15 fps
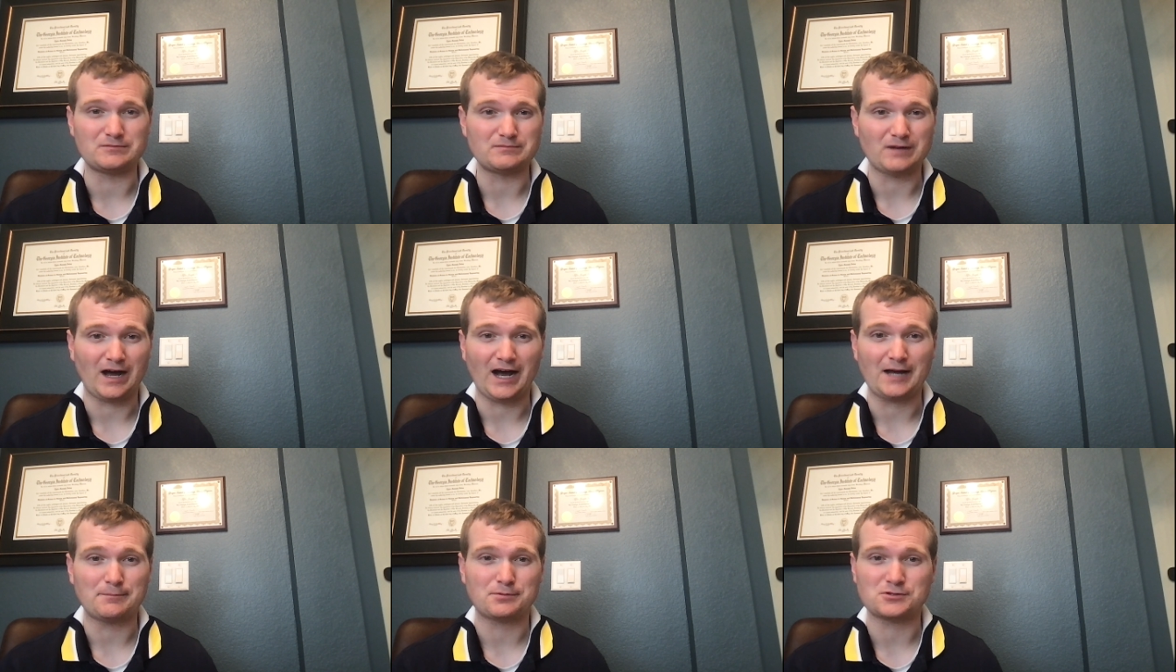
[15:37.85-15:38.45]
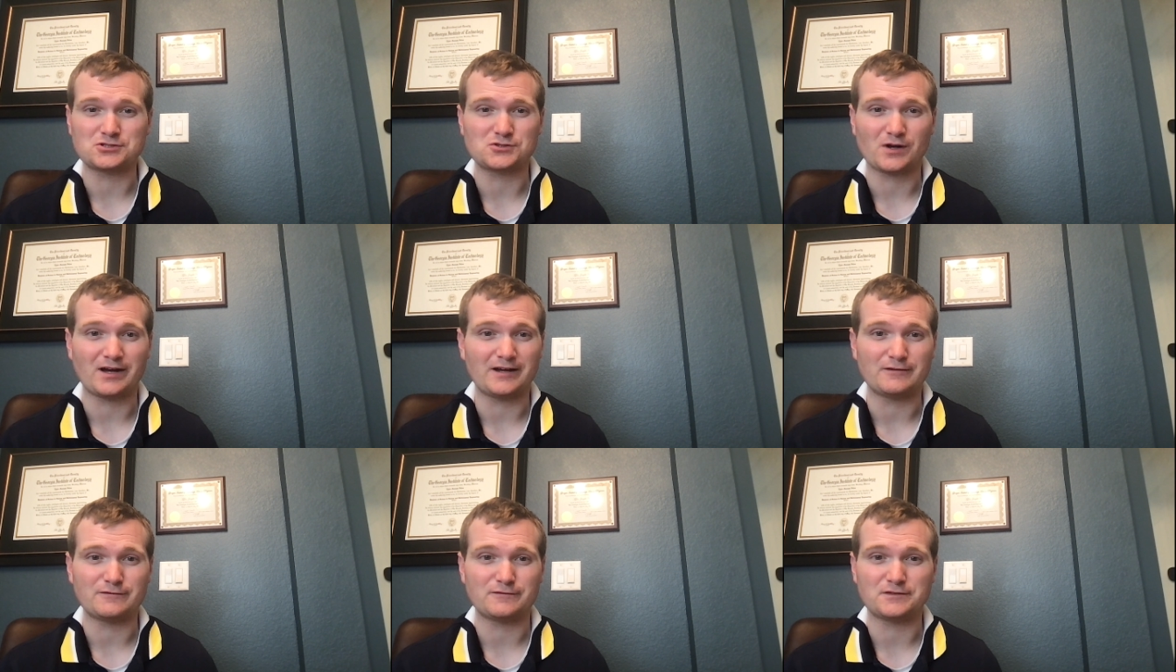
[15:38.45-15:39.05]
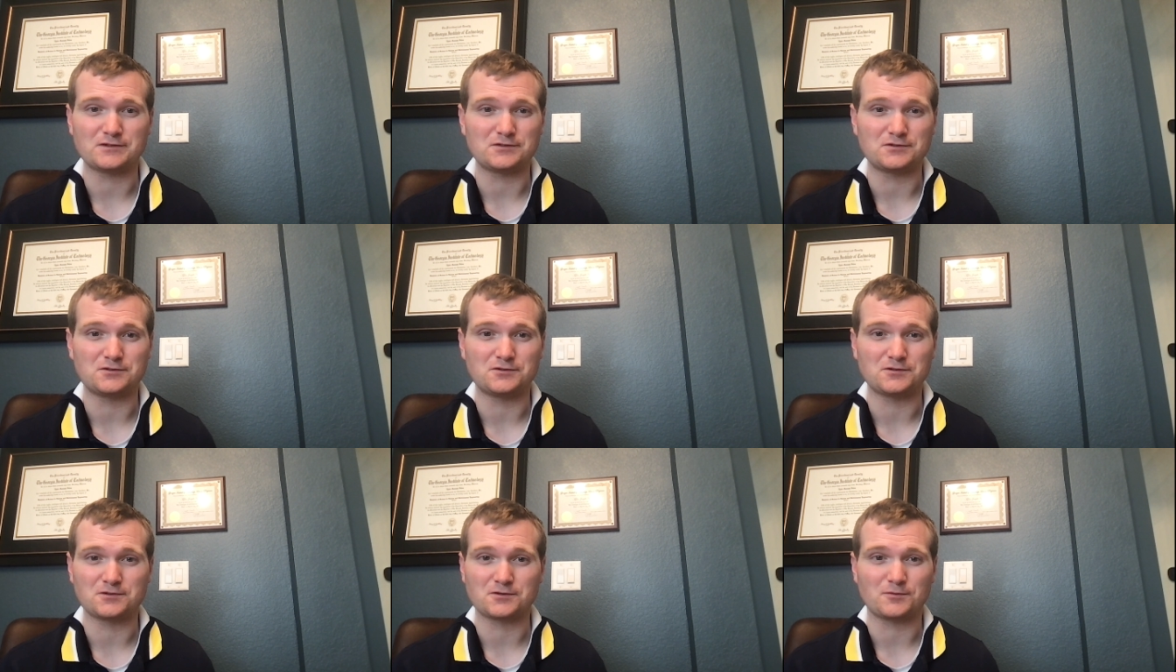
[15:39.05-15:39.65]
hyperdrive
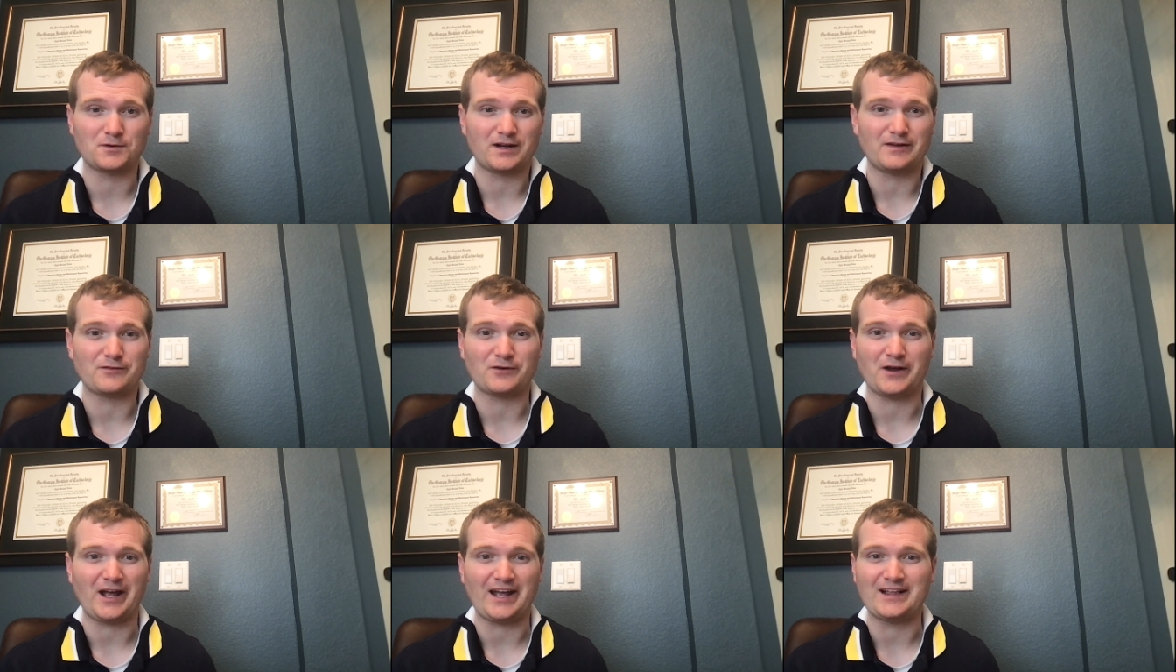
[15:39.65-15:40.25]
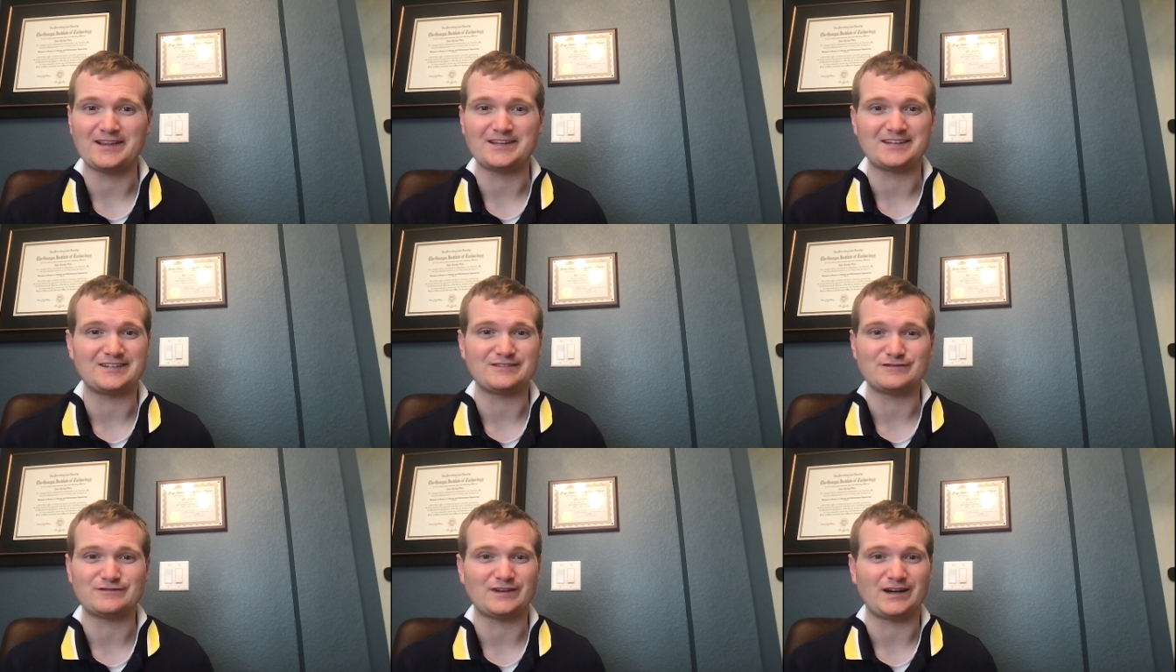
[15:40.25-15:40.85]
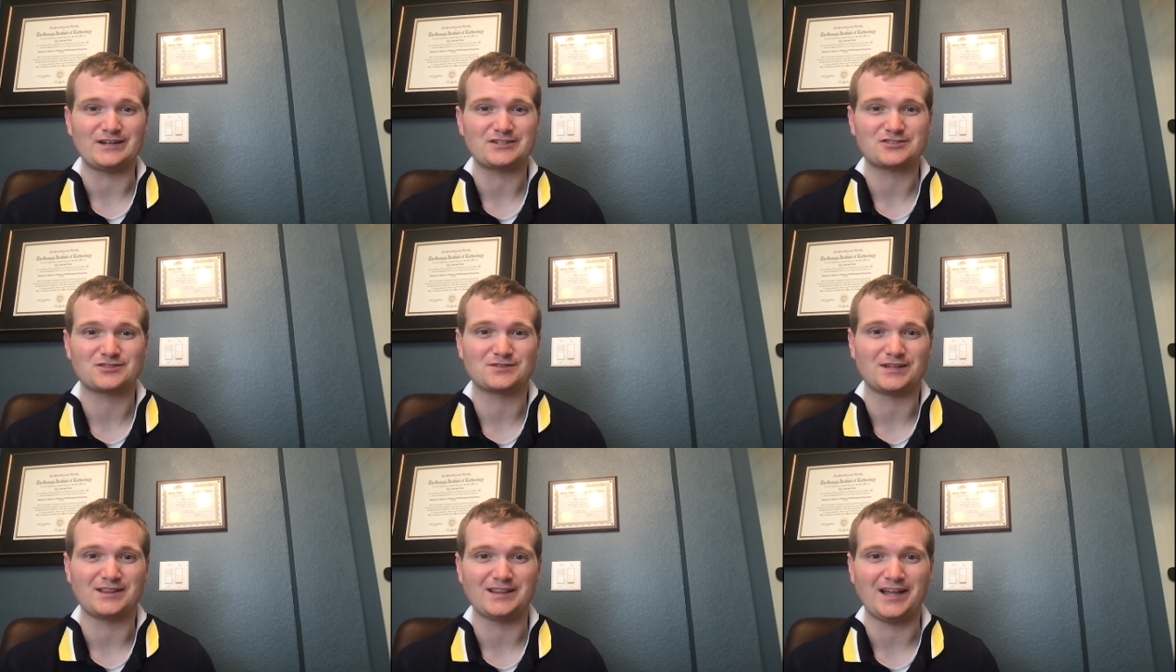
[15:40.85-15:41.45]
fuel or whatever alien faster
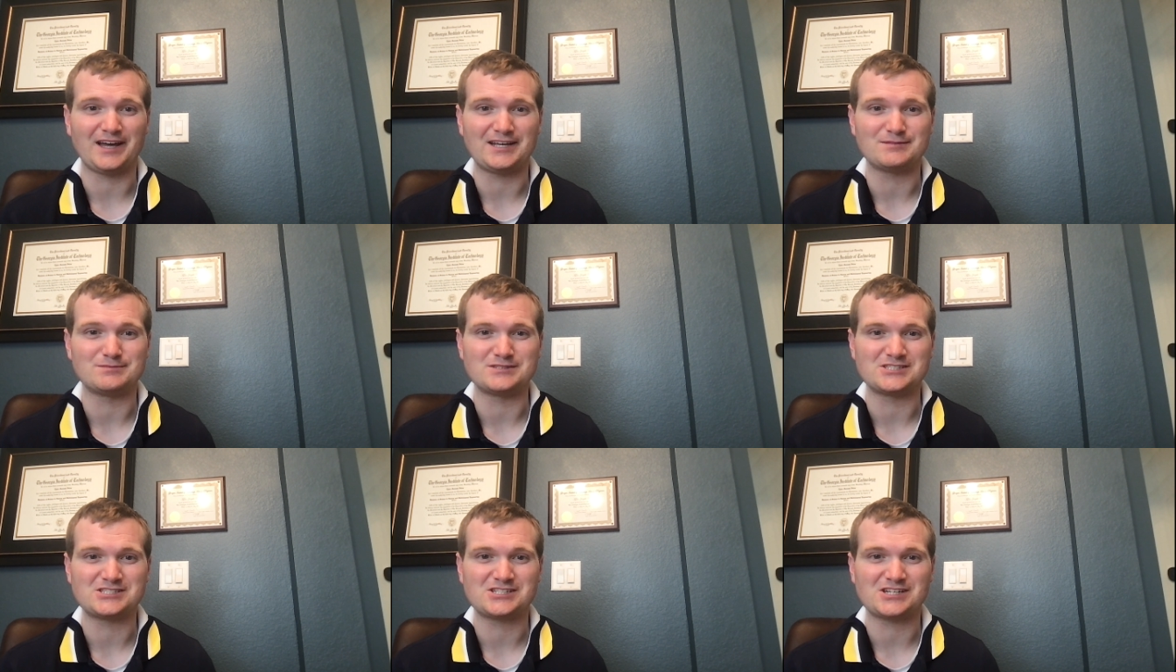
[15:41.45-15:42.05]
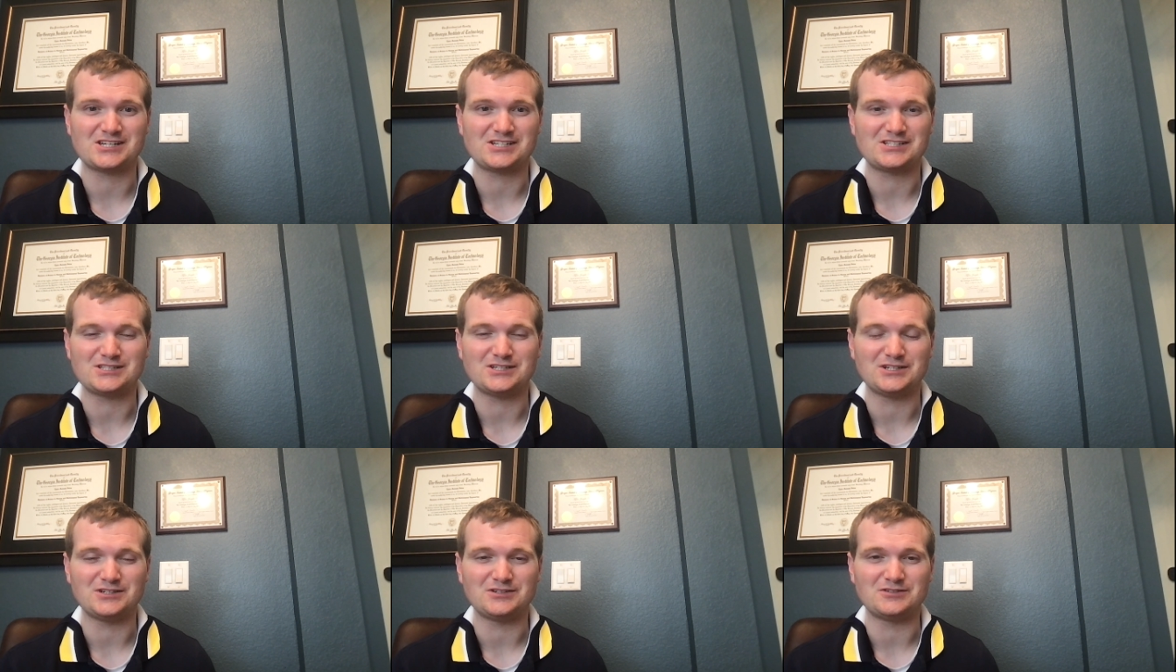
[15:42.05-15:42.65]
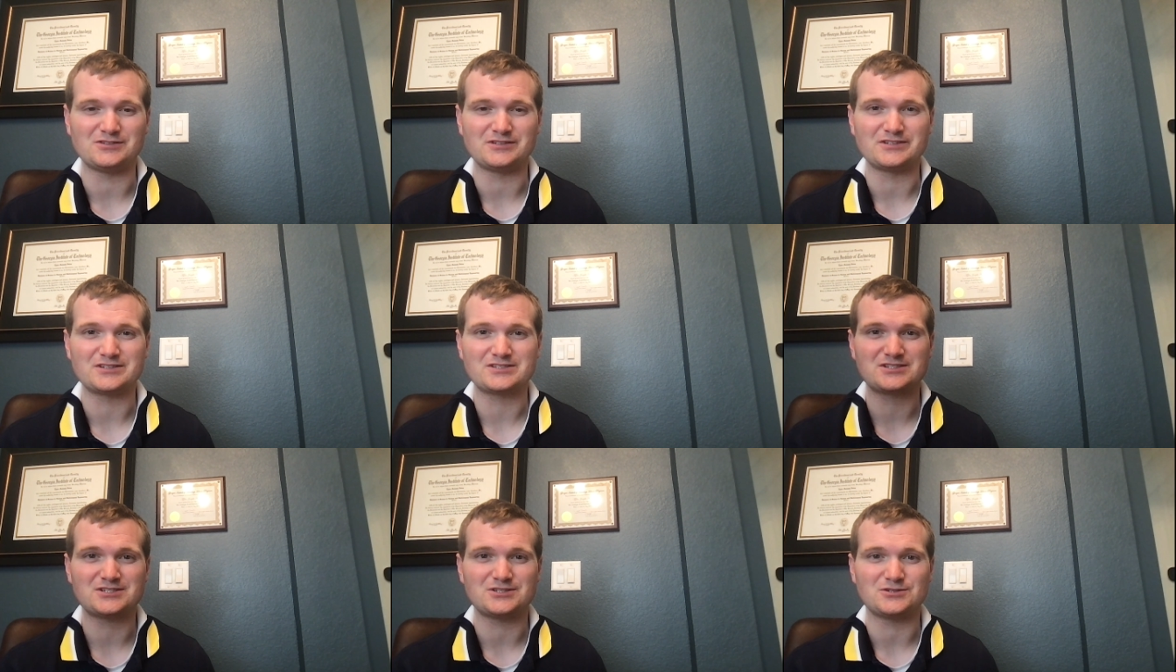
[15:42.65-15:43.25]
than light machine
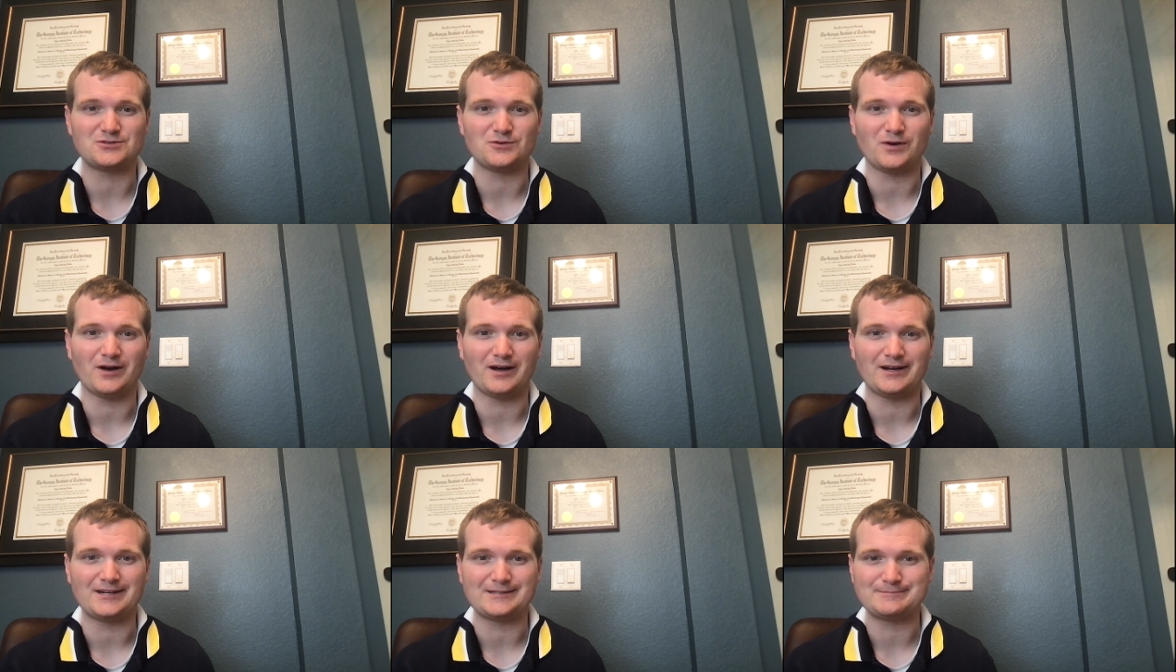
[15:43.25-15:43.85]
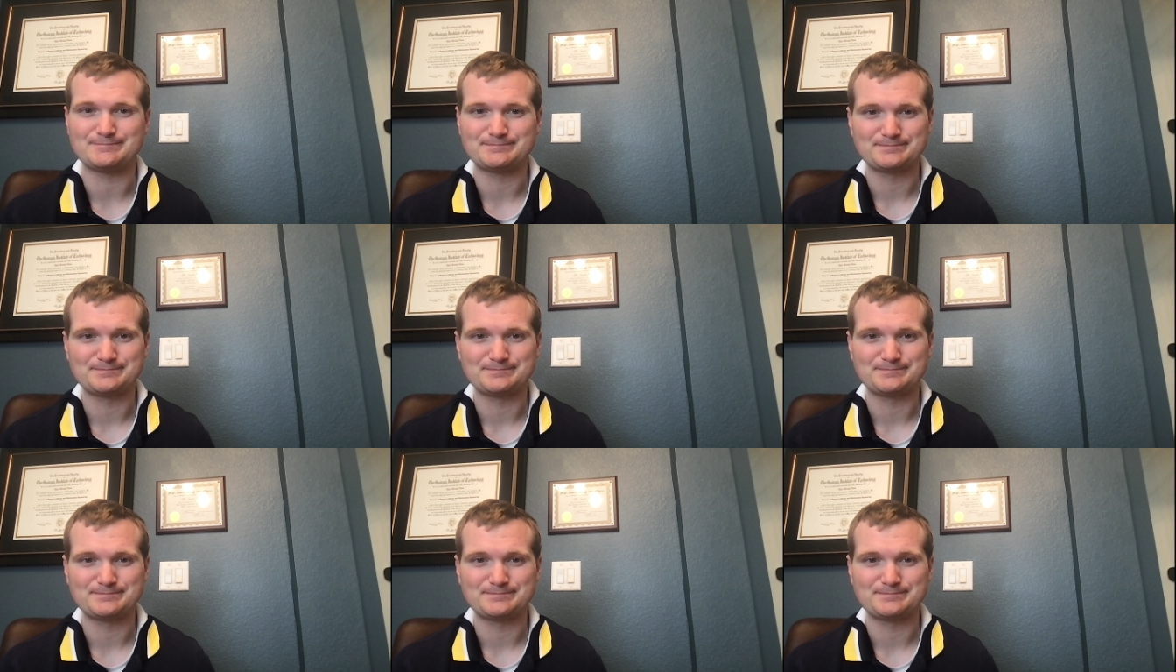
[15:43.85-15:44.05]
used to uh,